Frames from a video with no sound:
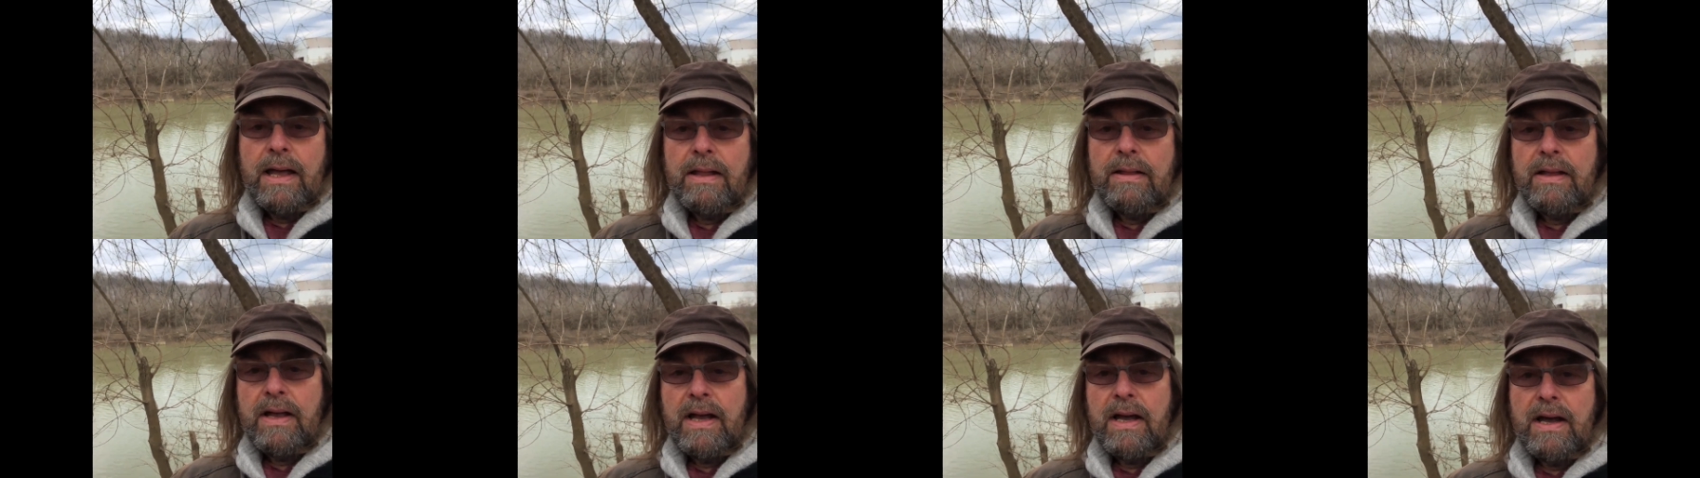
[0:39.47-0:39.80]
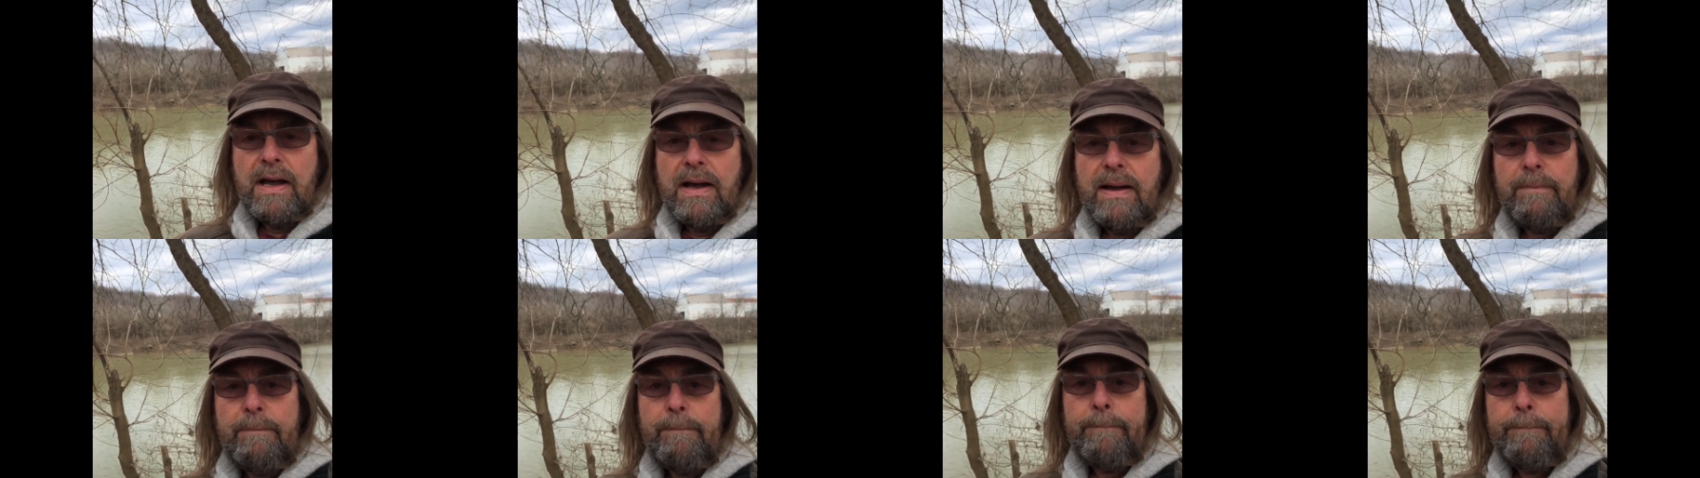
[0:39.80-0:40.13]

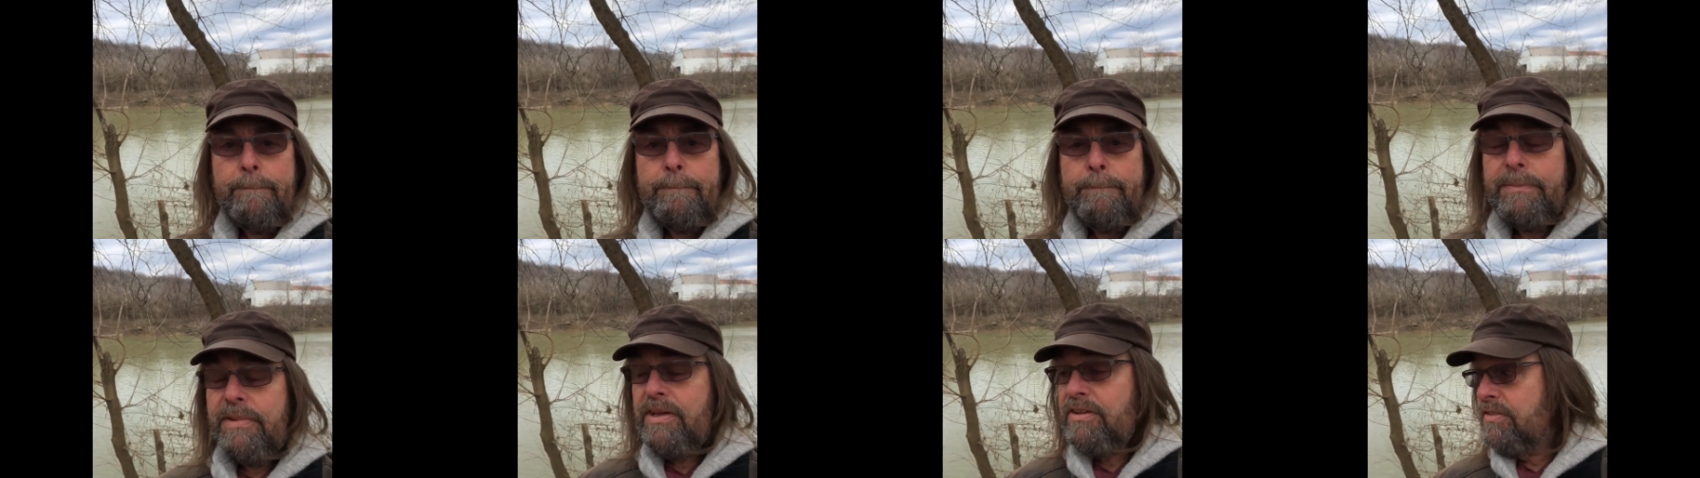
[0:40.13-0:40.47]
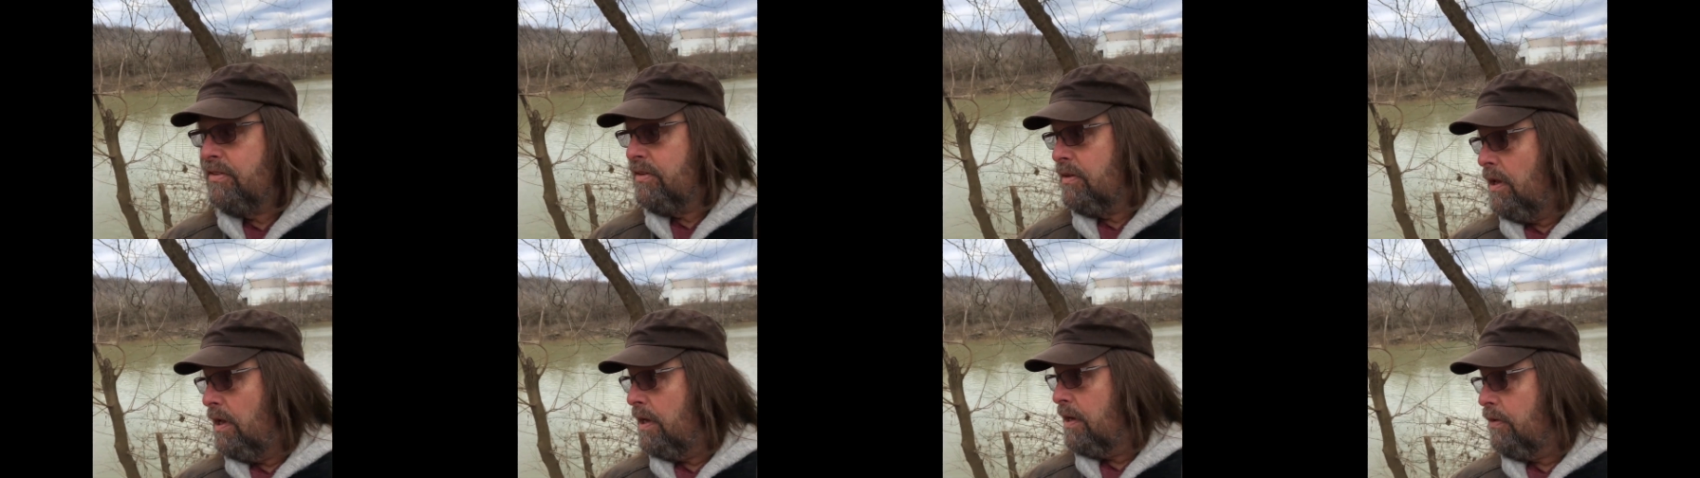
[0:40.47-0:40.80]
This
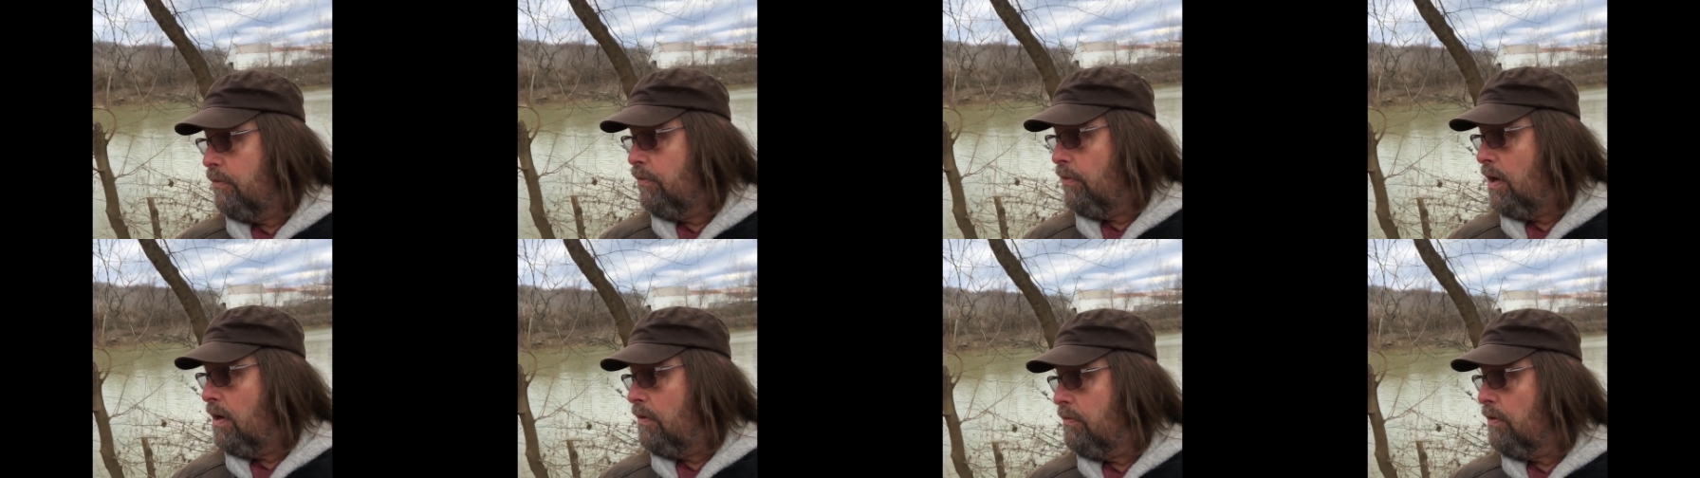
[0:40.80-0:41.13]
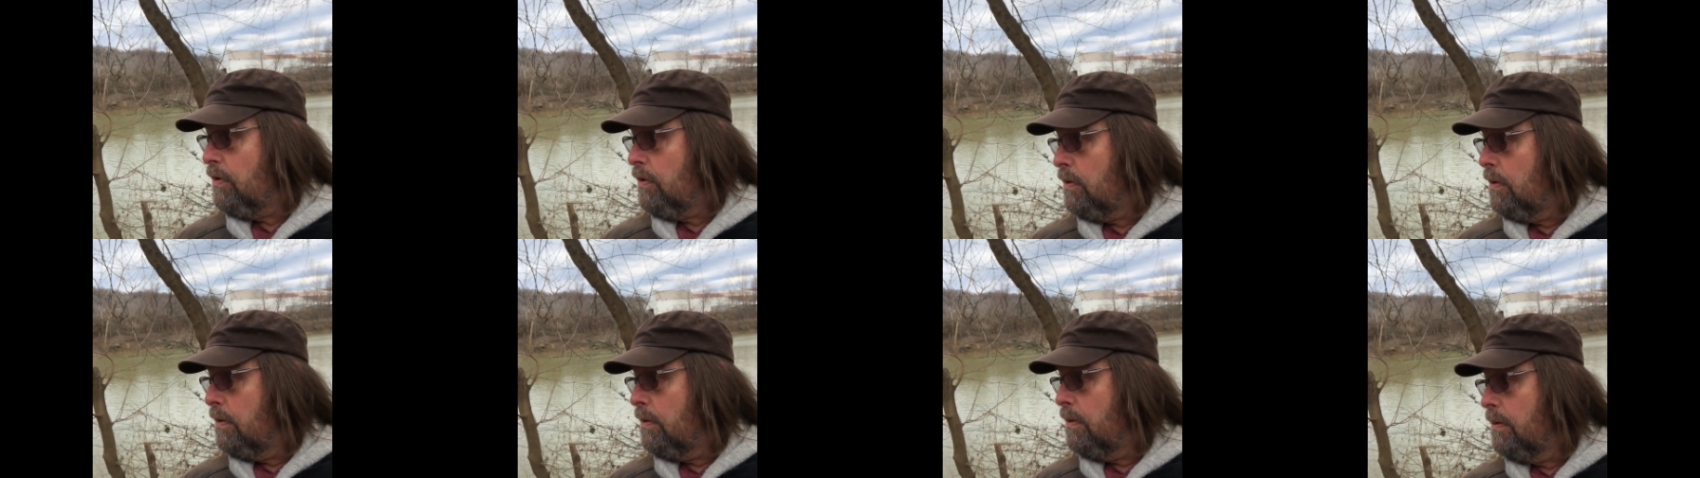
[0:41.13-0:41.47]
is Licking
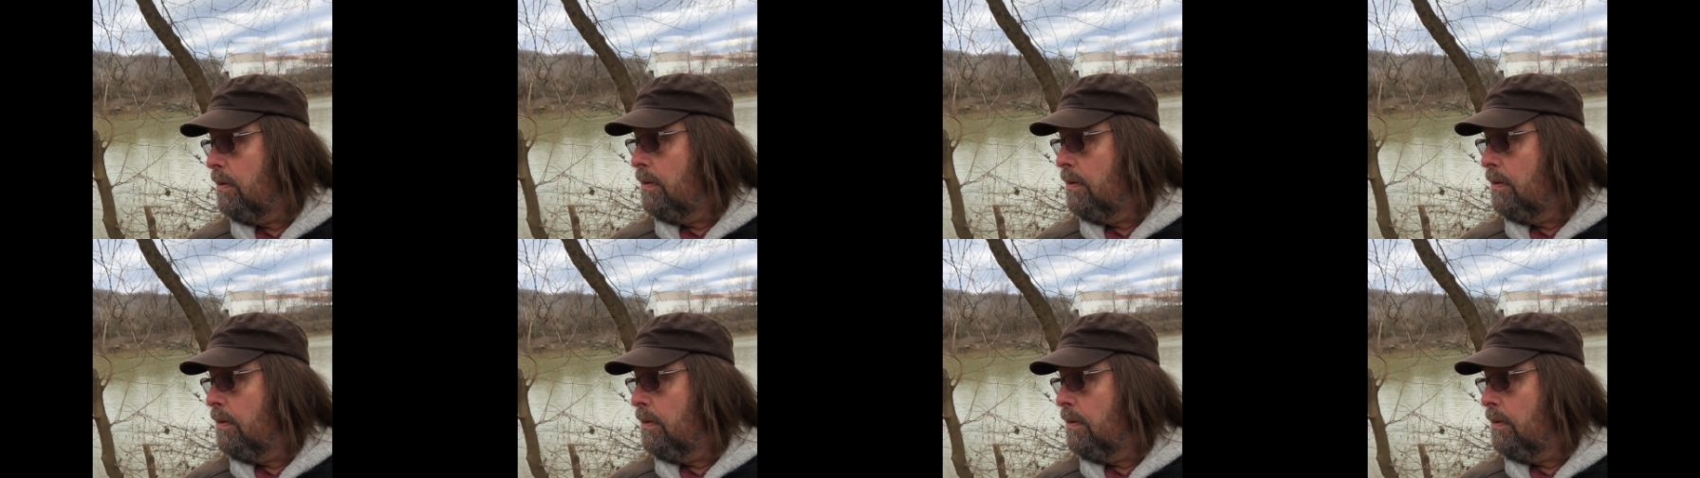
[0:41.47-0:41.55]
River.